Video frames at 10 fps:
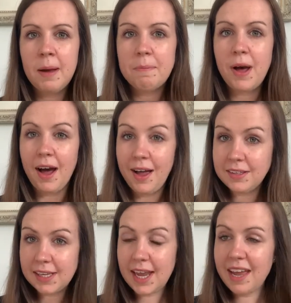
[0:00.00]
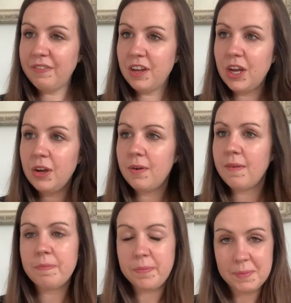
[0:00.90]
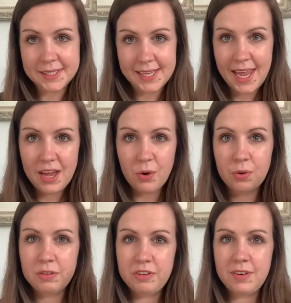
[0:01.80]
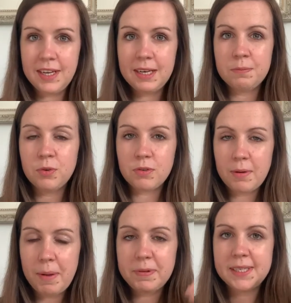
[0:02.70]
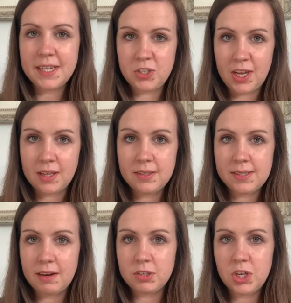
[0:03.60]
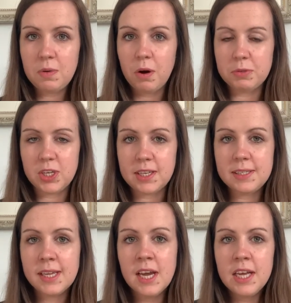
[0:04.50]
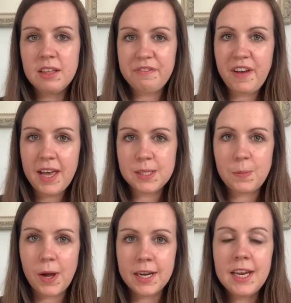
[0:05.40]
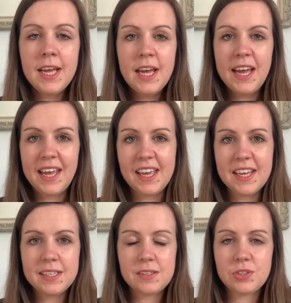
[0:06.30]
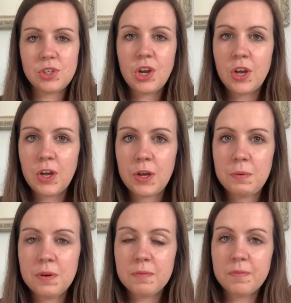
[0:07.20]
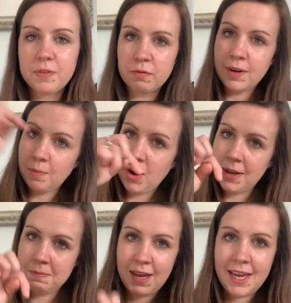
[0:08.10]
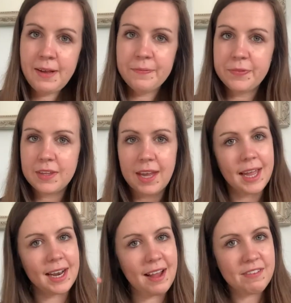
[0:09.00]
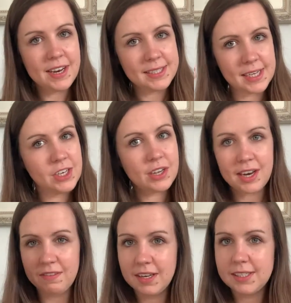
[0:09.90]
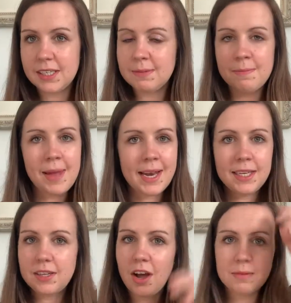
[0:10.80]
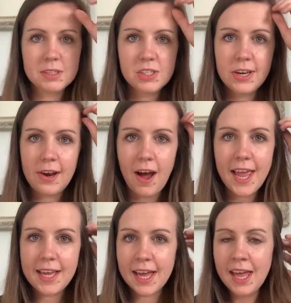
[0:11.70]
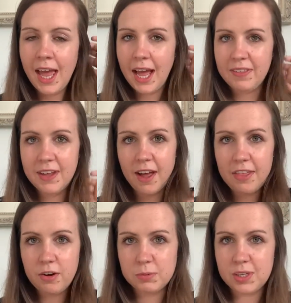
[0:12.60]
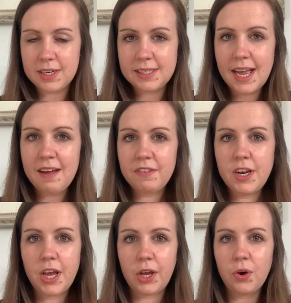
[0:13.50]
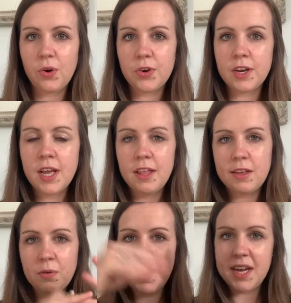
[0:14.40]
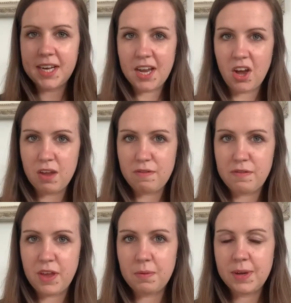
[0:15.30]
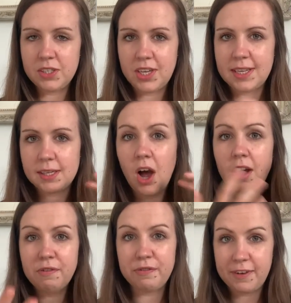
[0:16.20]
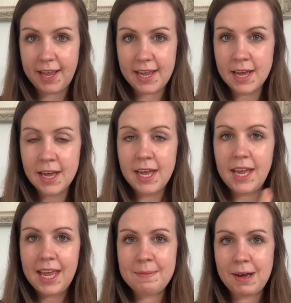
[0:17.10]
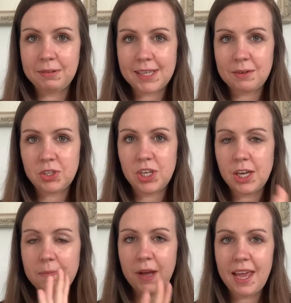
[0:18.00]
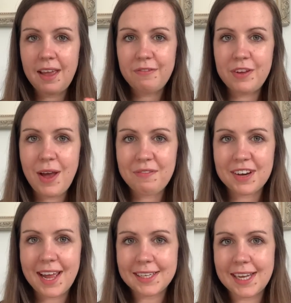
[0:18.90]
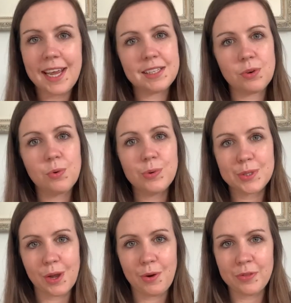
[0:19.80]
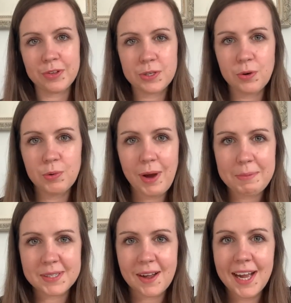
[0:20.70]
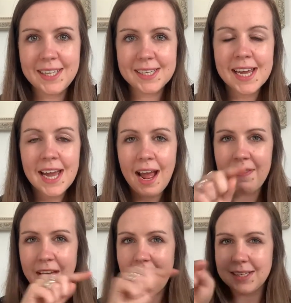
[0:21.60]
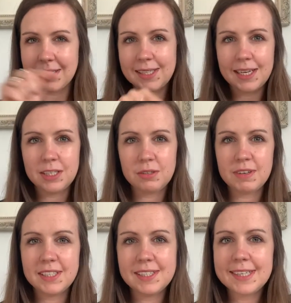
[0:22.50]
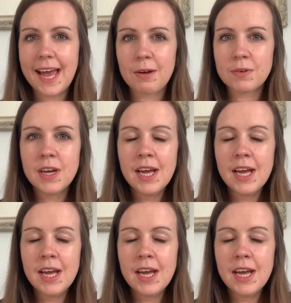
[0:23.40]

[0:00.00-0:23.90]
but if you miss it or if you need more repetitions, there are two options. The first one is to rewind me and have a listen. You can have a listen as many times as you like. And the other option is to have a look on the weekly overview, which is hopefully emailed out to you but if you haven't had it it's also on the school website and that has the sentence written down